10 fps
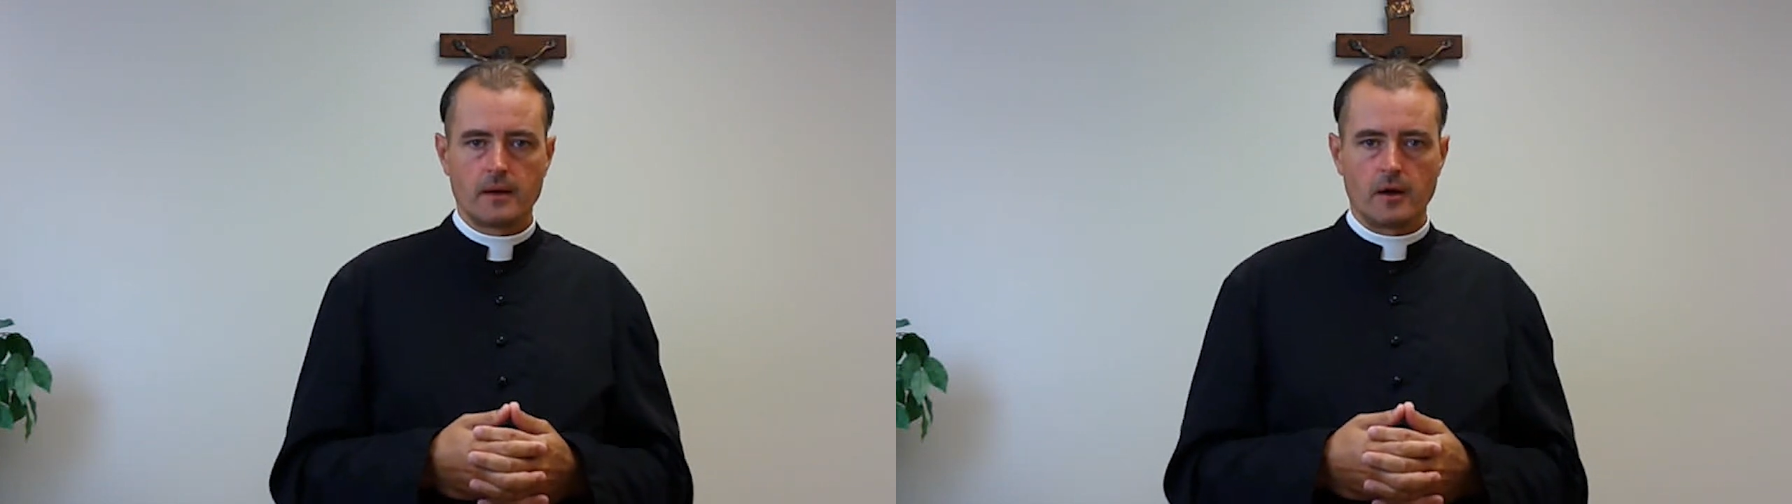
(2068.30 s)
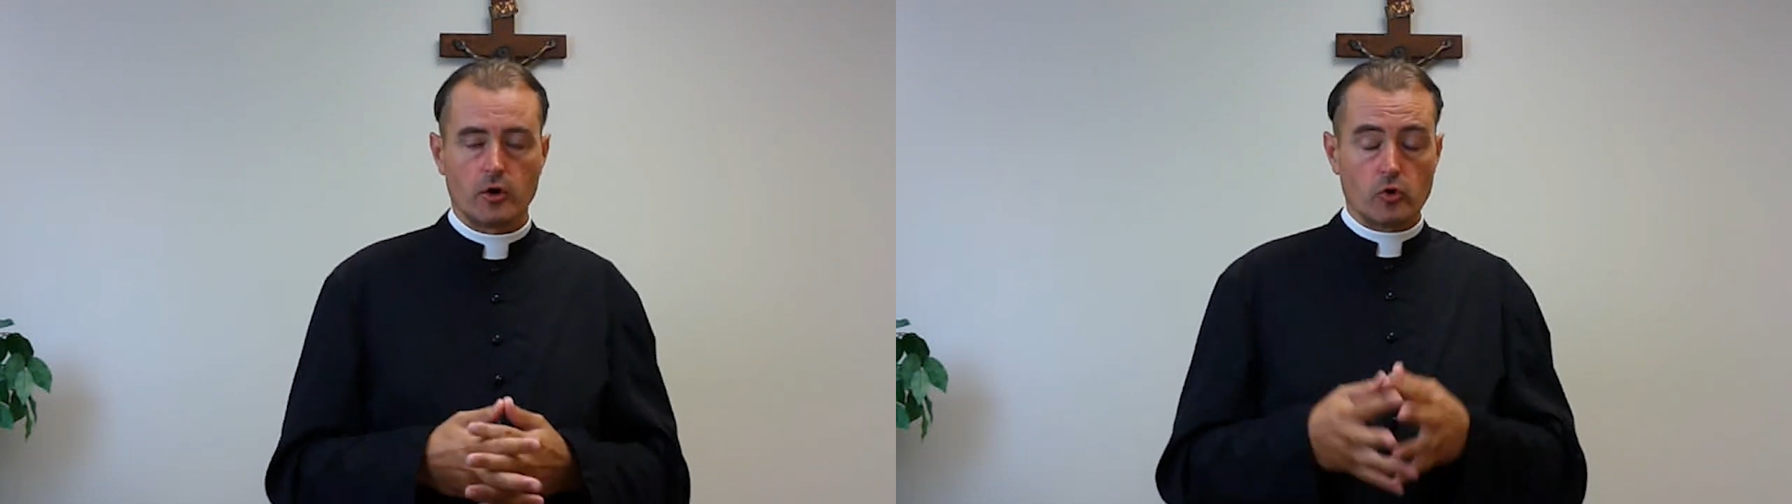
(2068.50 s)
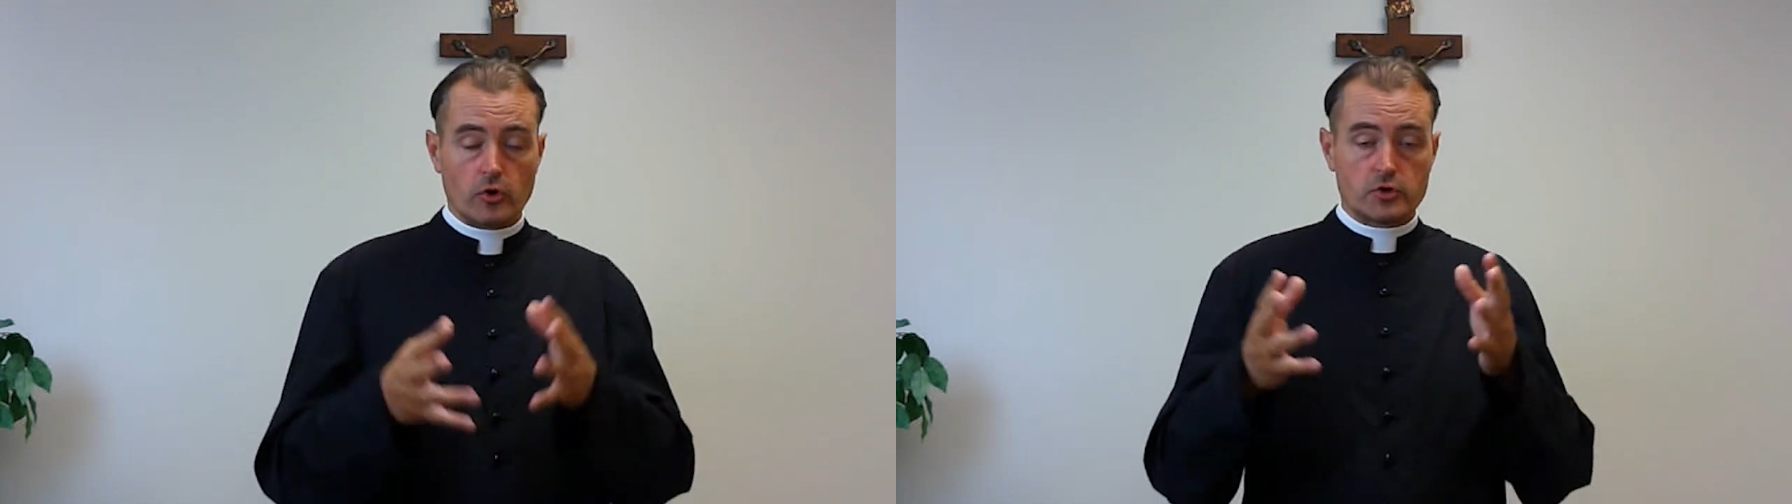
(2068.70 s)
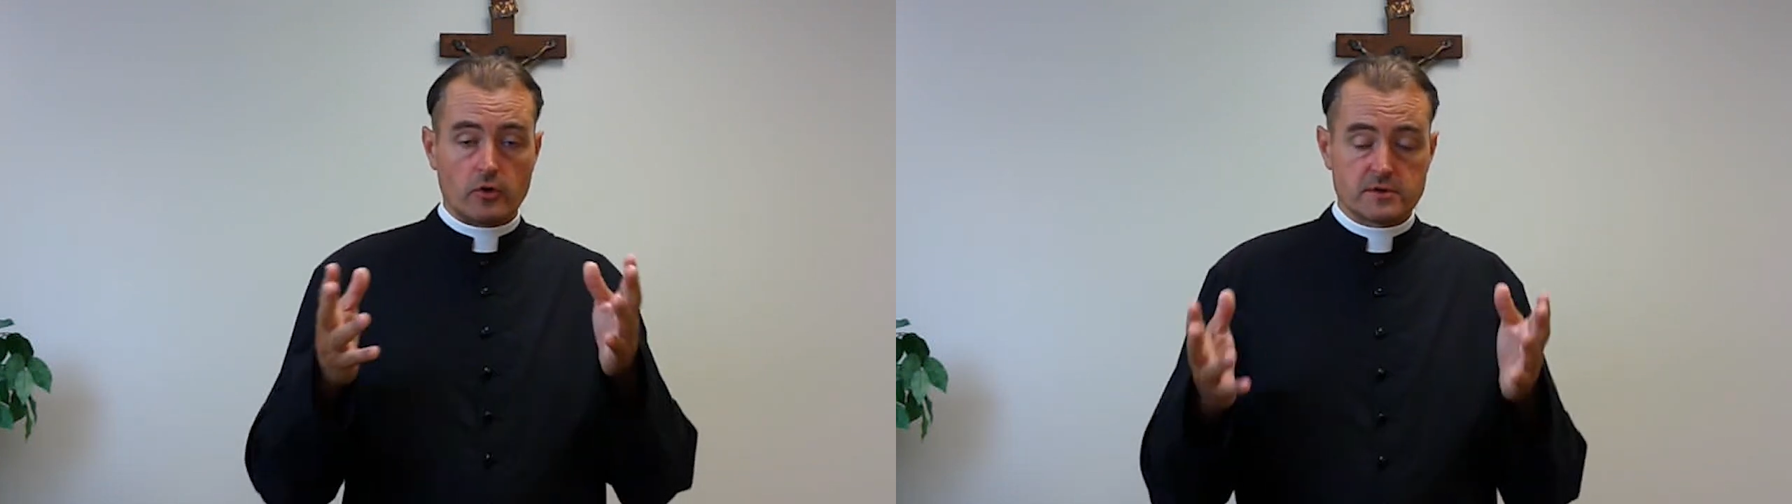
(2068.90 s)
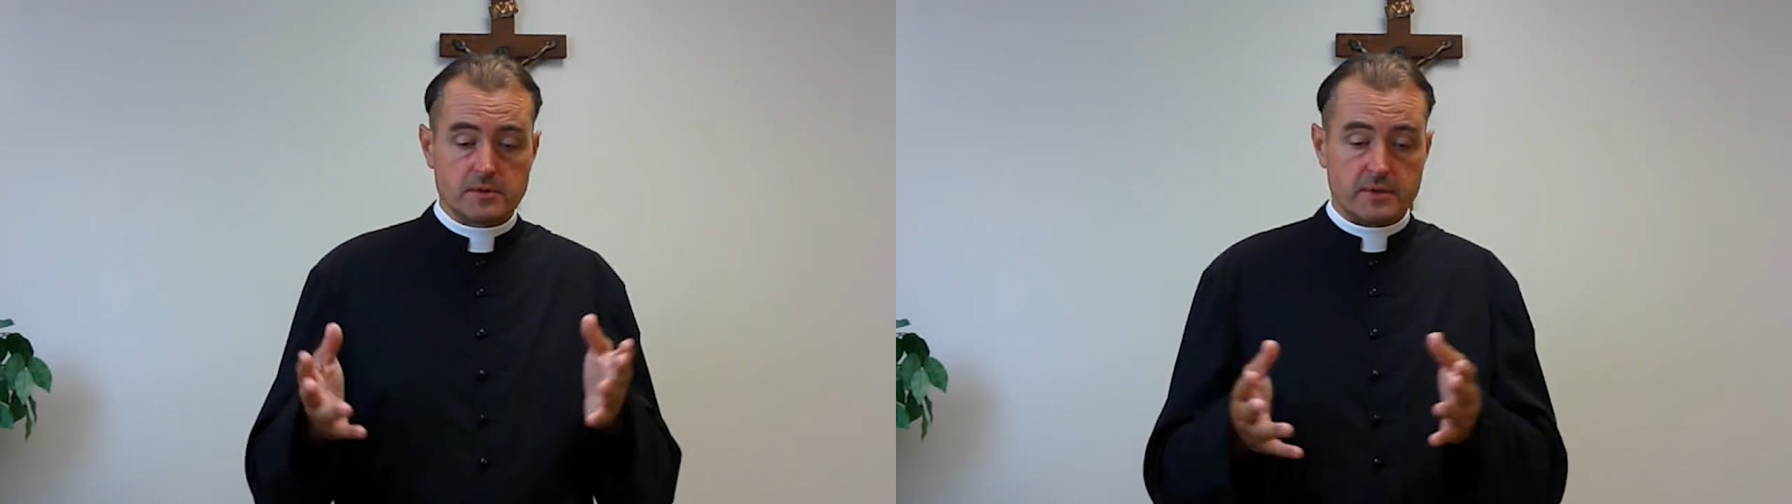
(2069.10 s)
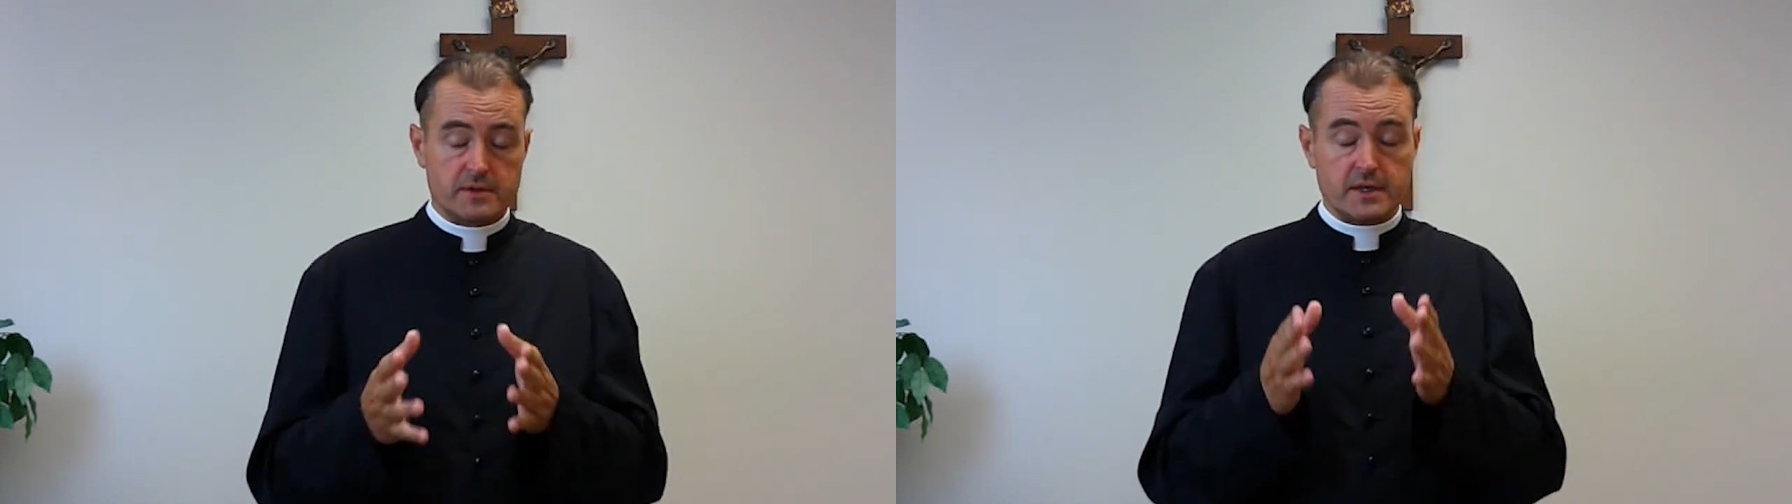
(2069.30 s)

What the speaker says: Our Lord talks about